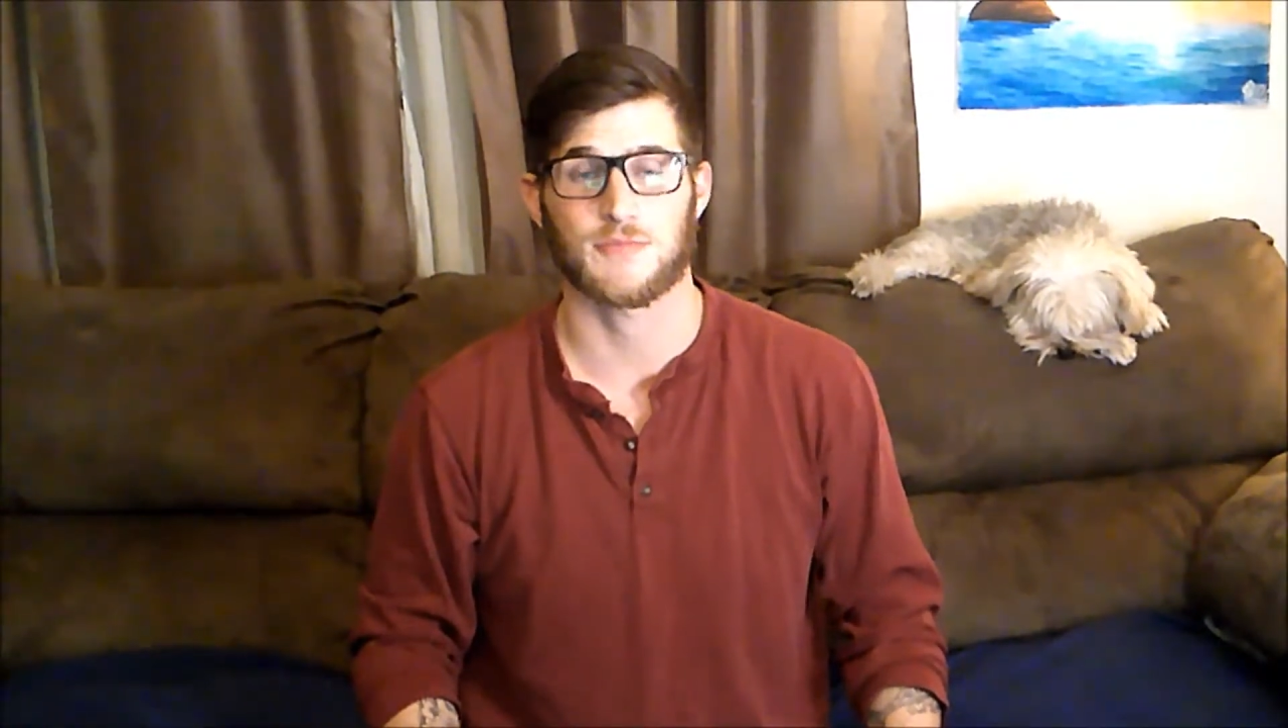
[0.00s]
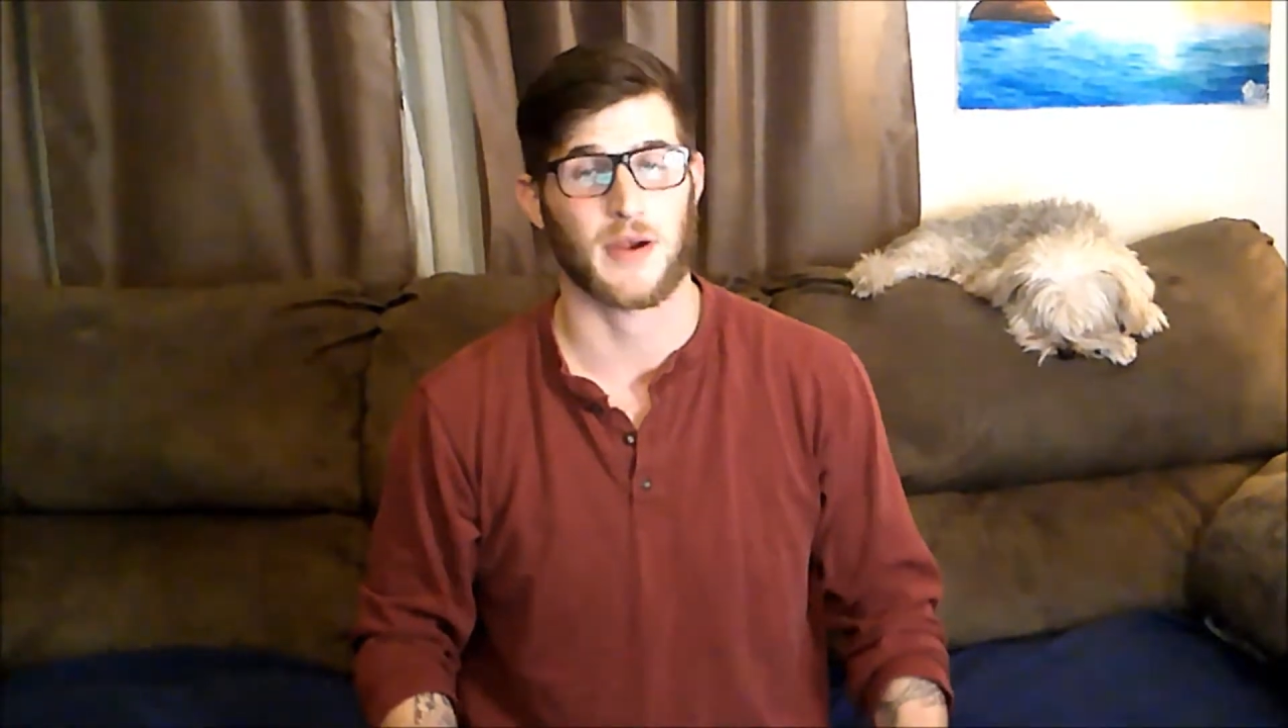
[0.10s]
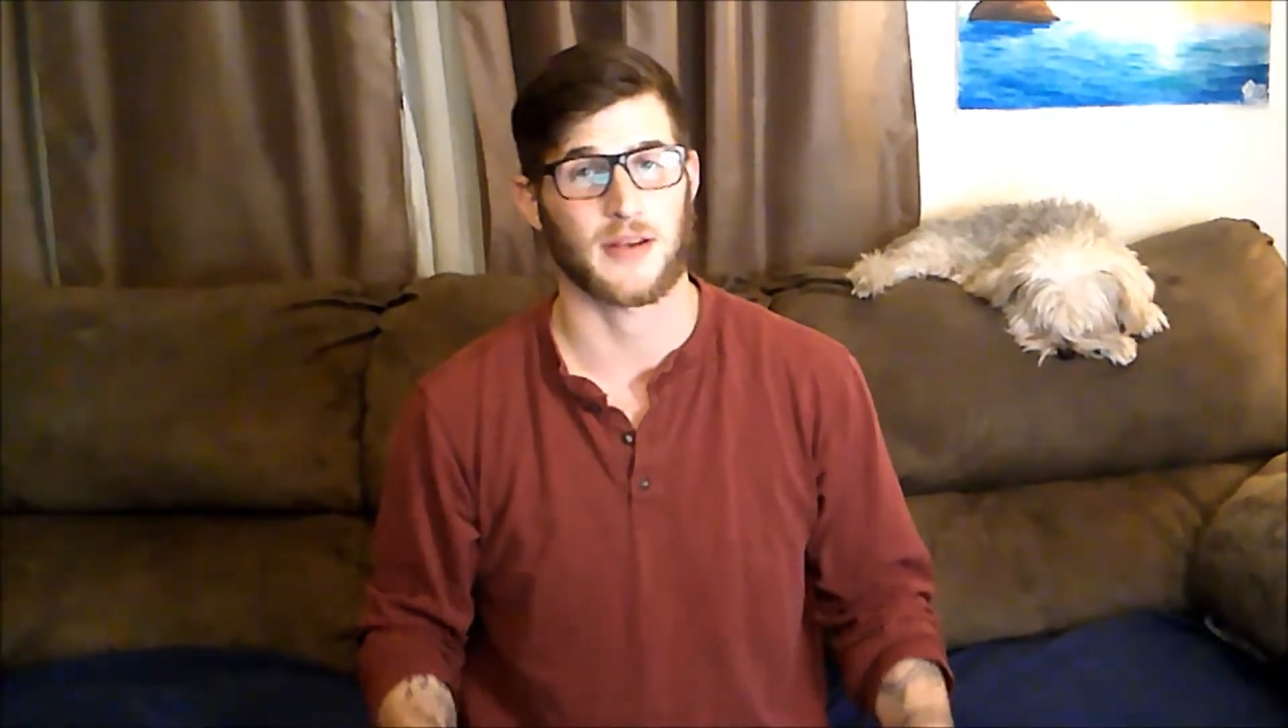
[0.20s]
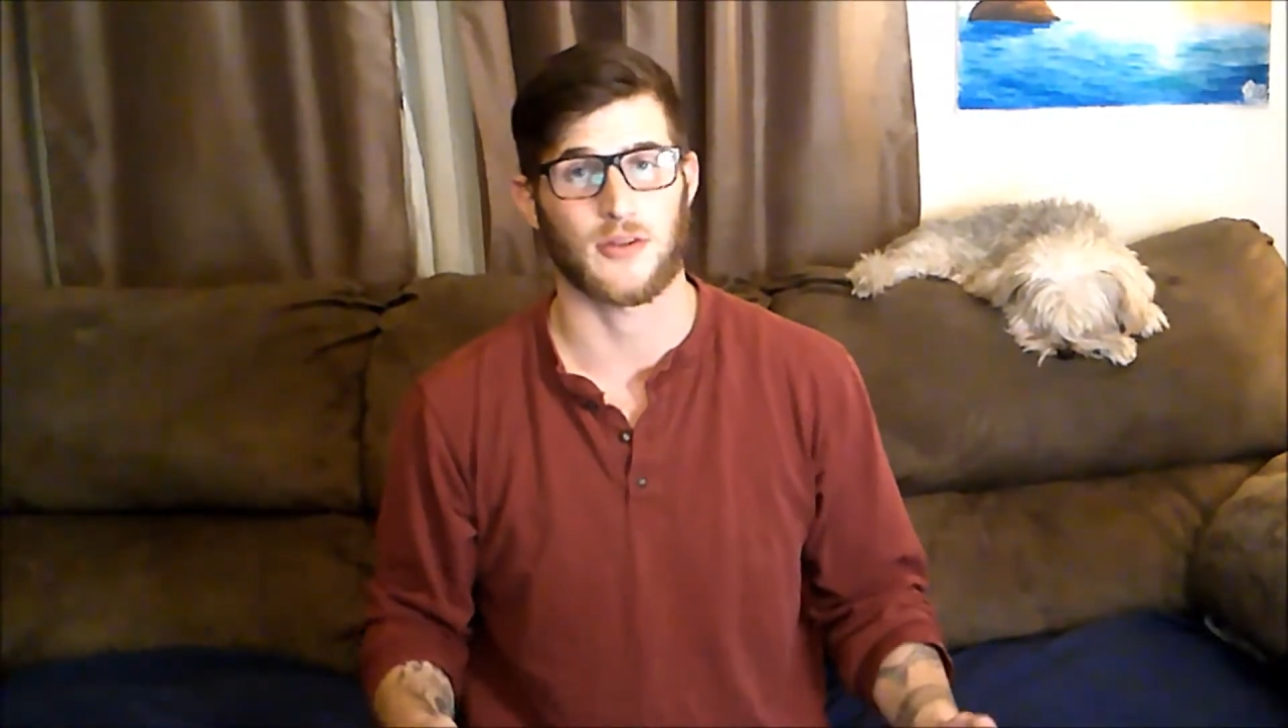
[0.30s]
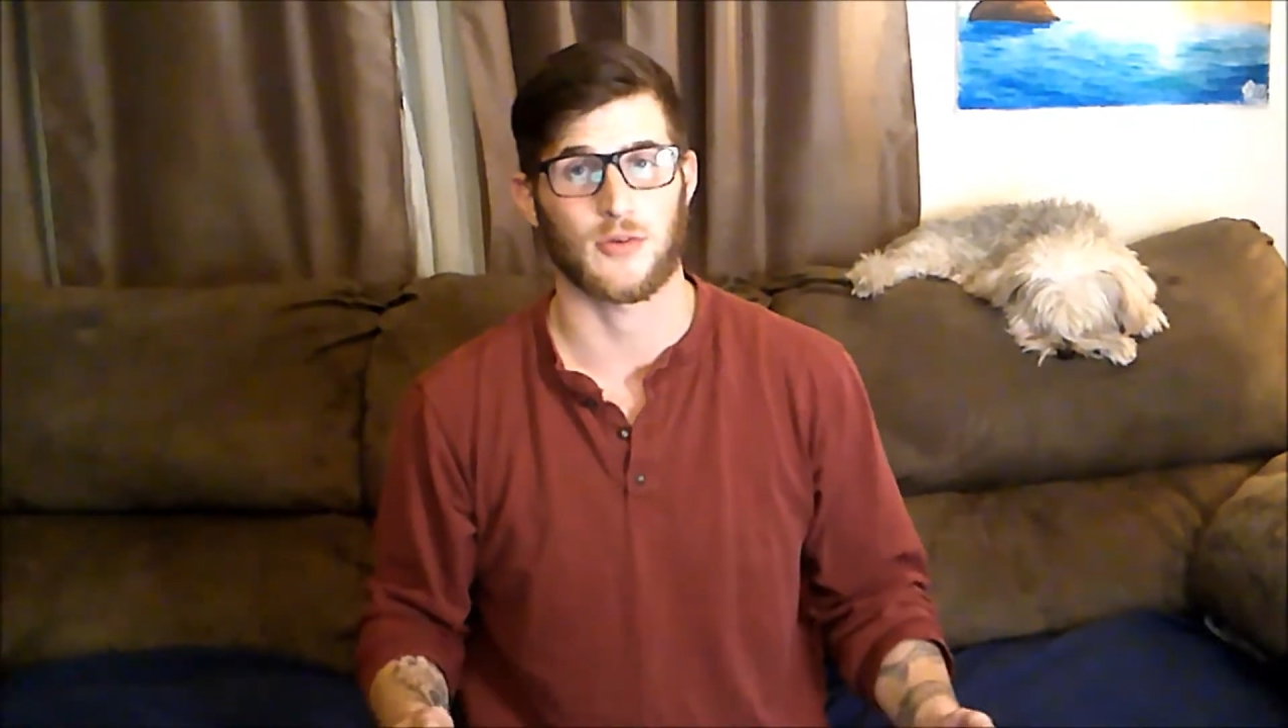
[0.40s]

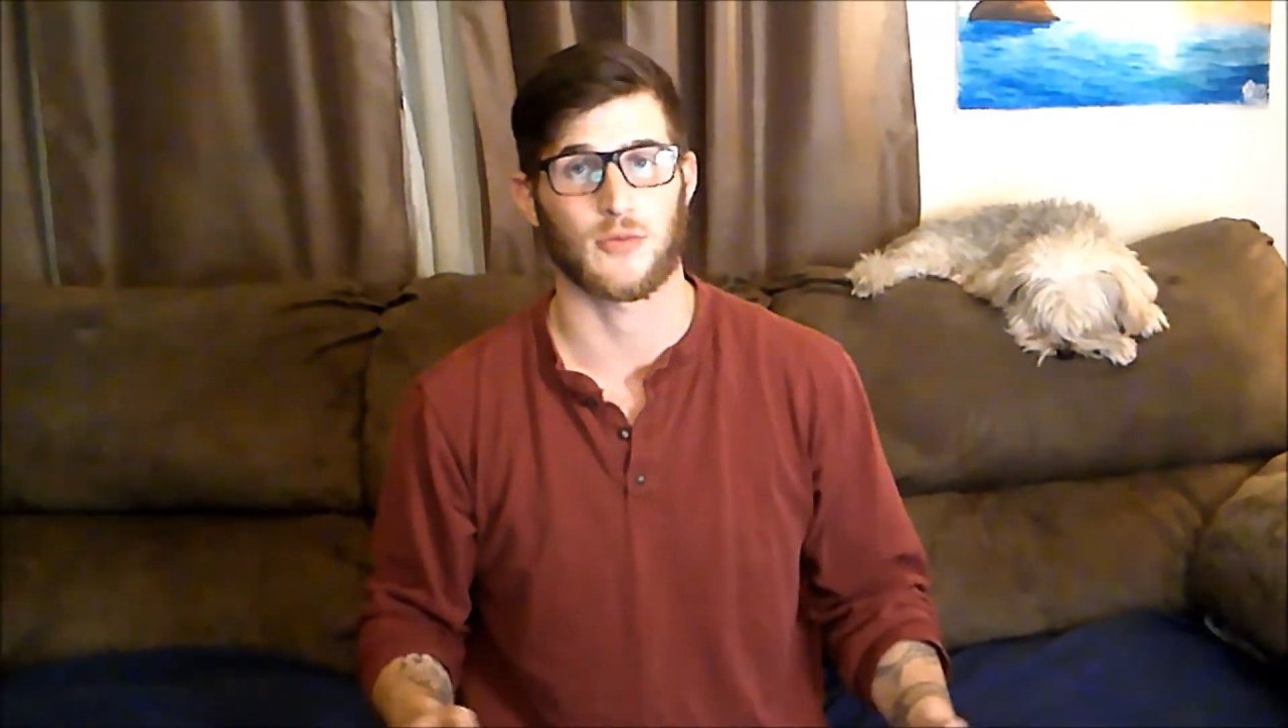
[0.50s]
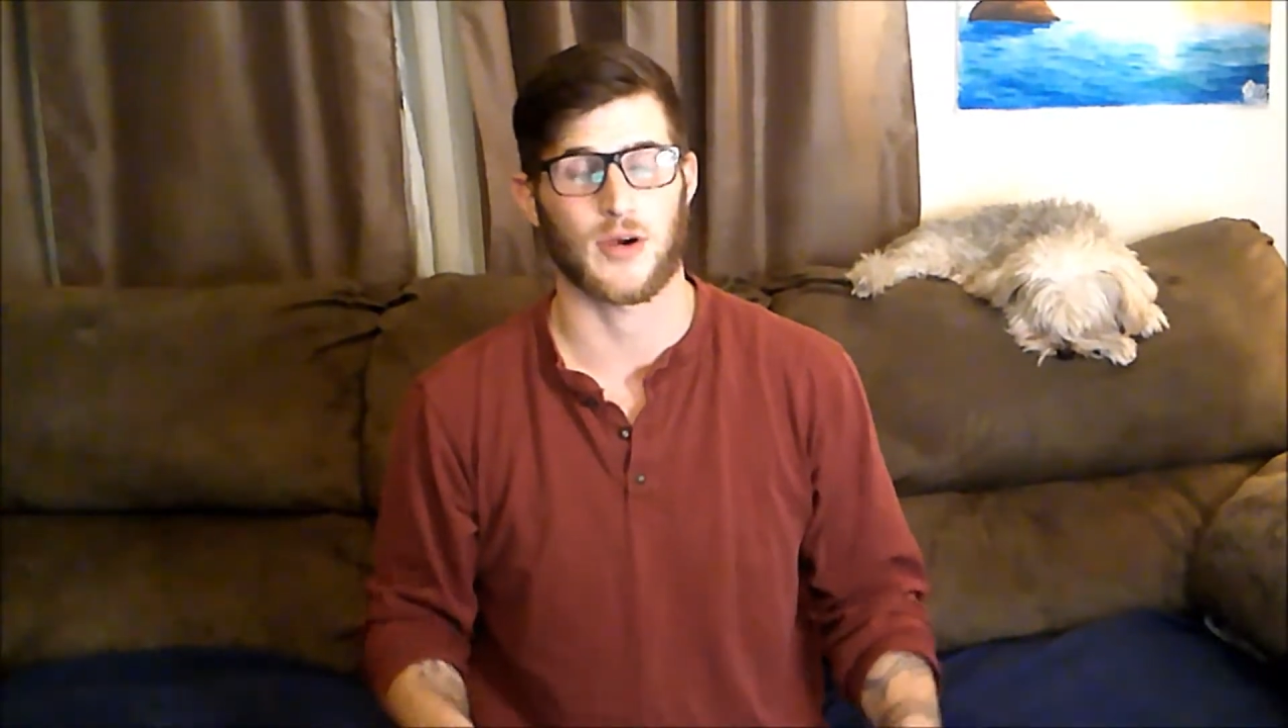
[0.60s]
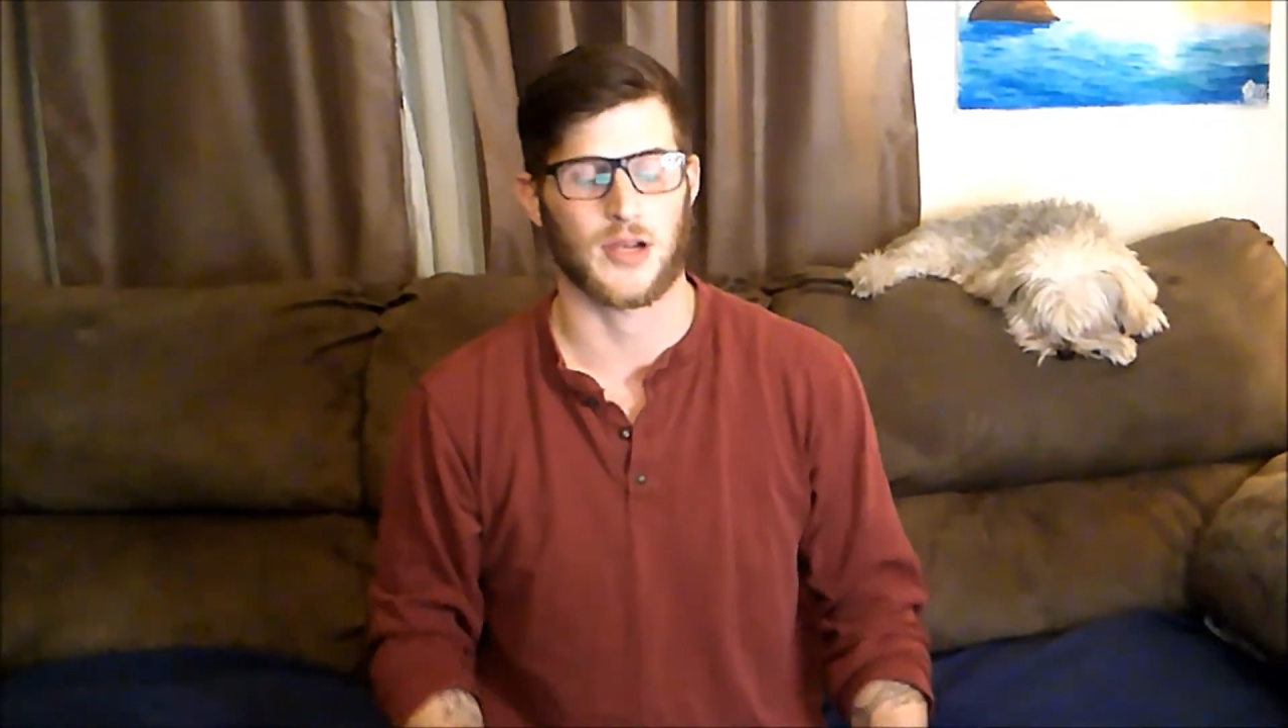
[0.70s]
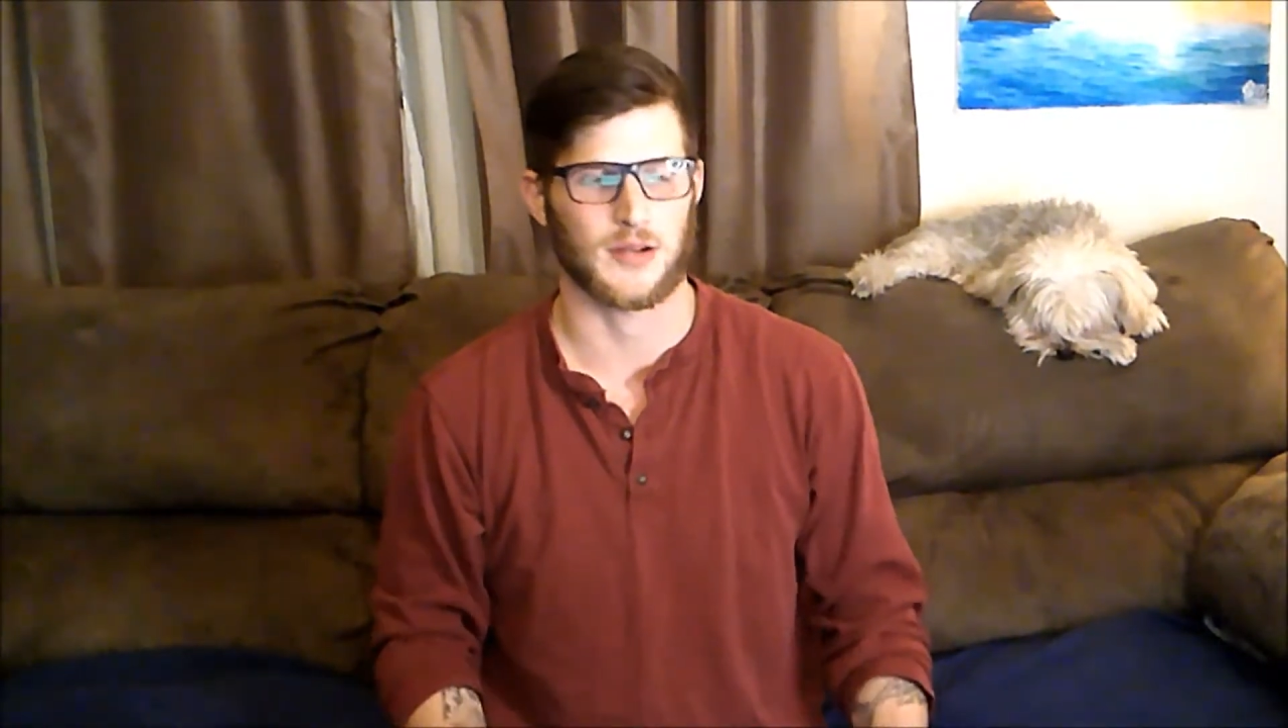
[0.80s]
my new